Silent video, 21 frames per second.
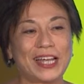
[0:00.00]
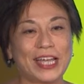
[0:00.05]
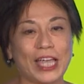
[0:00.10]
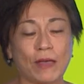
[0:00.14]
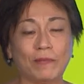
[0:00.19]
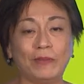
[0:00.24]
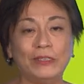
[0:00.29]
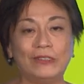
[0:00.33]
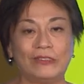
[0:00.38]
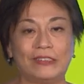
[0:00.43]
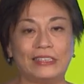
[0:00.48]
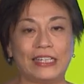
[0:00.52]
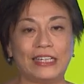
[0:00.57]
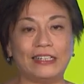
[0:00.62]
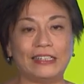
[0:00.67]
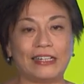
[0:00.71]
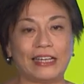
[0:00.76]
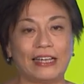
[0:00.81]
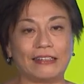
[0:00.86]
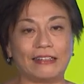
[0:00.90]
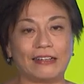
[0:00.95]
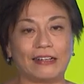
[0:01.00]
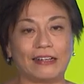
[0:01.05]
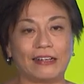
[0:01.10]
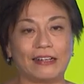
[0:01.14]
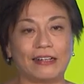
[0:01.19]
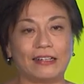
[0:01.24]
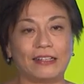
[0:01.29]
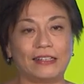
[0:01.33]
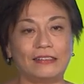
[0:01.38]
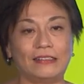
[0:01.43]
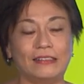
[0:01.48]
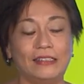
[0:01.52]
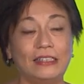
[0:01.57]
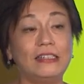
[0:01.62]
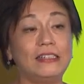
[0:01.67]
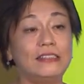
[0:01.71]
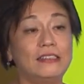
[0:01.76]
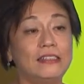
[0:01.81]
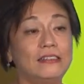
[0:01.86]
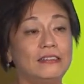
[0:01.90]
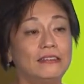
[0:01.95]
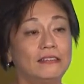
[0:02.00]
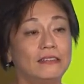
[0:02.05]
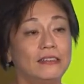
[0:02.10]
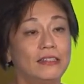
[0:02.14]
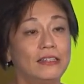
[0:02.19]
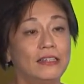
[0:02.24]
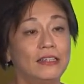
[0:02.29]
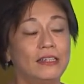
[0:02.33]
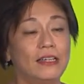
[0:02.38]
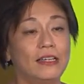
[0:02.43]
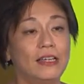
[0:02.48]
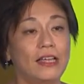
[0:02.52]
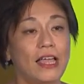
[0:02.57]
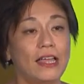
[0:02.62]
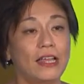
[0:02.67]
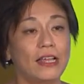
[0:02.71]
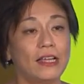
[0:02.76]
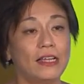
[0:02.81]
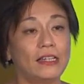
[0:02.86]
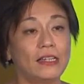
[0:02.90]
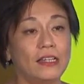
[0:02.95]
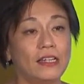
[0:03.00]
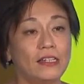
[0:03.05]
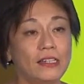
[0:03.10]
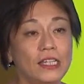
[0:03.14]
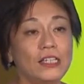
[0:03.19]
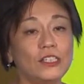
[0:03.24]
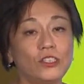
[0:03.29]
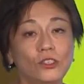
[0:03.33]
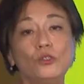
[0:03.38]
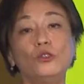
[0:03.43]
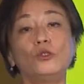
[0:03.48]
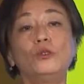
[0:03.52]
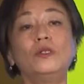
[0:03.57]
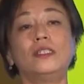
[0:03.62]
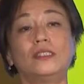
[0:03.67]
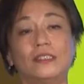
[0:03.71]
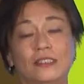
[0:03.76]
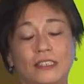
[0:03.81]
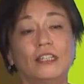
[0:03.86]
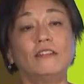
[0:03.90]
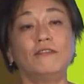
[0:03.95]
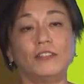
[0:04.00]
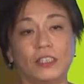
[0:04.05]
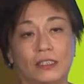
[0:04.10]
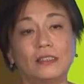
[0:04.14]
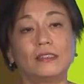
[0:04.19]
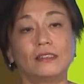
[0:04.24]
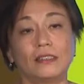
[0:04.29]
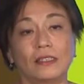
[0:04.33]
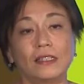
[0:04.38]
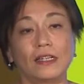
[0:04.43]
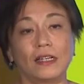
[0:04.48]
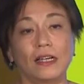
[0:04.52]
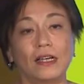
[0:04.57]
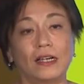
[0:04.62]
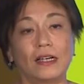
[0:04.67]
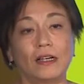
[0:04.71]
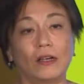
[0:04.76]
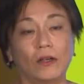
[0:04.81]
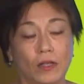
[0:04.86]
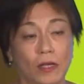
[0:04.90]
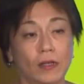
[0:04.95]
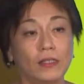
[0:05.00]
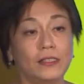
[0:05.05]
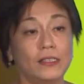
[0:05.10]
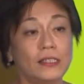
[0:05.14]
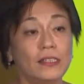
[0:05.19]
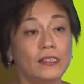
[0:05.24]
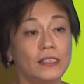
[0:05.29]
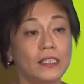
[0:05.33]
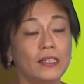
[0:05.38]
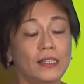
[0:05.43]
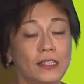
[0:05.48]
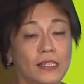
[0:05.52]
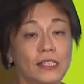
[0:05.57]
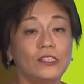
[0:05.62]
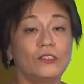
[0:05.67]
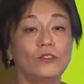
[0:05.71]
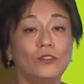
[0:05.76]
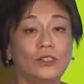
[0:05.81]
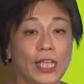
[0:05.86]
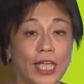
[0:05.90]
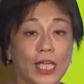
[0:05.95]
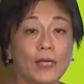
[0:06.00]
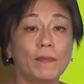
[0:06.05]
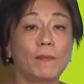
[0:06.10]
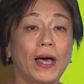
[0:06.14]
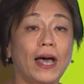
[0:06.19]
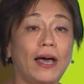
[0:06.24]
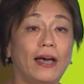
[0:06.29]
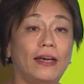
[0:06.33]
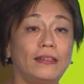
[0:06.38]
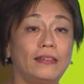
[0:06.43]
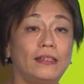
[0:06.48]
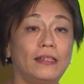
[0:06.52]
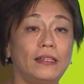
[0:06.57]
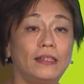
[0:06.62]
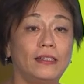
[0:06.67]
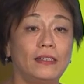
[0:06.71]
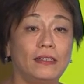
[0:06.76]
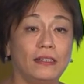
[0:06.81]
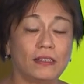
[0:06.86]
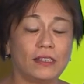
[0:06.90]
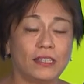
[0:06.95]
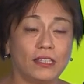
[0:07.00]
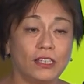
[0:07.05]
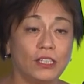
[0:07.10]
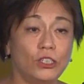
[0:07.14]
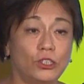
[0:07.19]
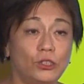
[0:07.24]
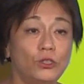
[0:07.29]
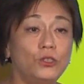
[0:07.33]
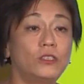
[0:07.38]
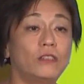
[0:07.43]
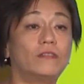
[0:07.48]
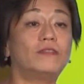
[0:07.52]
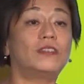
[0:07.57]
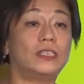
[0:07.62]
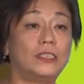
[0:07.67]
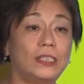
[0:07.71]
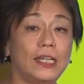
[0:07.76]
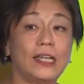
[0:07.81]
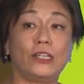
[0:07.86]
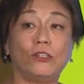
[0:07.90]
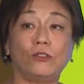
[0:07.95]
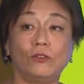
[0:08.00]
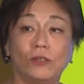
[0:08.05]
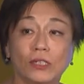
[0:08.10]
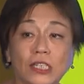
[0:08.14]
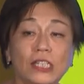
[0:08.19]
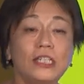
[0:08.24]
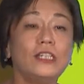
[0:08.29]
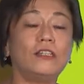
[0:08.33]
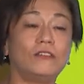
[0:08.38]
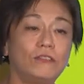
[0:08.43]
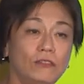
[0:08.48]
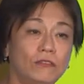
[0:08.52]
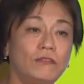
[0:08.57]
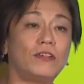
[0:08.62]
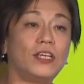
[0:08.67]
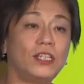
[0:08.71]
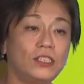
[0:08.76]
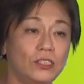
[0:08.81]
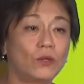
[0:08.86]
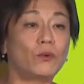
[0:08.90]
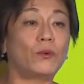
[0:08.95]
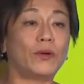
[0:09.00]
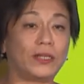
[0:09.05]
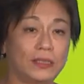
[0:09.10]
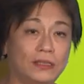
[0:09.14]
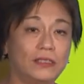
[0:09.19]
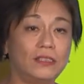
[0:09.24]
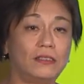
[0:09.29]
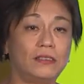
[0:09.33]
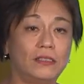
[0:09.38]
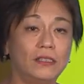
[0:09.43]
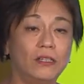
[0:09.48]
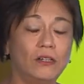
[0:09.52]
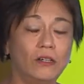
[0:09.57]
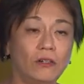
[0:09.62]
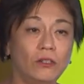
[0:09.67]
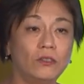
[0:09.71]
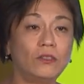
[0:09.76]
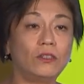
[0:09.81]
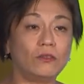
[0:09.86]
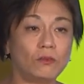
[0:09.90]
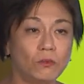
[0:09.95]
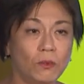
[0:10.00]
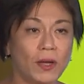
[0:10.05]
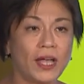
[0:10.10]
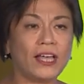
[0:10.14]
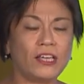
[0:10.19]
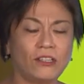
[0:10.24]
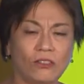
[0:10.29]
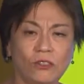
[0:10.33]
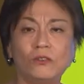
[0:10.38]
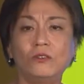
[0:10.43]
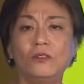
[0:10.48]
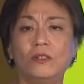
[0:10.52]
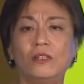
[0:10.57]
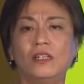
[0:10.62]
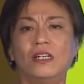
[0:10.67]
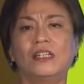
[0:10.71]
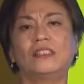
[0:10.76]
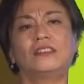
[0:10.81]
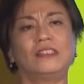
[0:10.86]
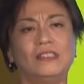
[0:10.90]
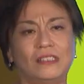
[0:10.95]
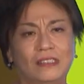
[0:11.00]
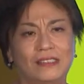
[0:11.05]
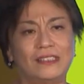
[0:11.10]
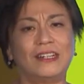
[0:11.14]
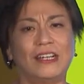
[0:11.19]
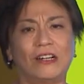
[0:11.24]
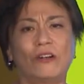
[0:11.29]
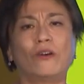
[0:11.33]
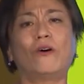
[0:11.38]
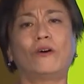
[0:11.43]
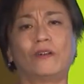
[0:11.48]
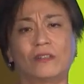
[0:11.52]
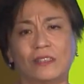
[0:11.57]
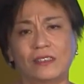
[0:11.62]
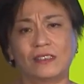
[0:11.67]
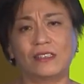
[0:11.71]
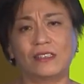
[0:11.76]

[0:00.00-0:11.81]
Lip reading: I happen to think that a citizen needs to do this service. A citizen needs to take part in the issues of the day. You need to raise questions. Or not, why are you a citizen at all?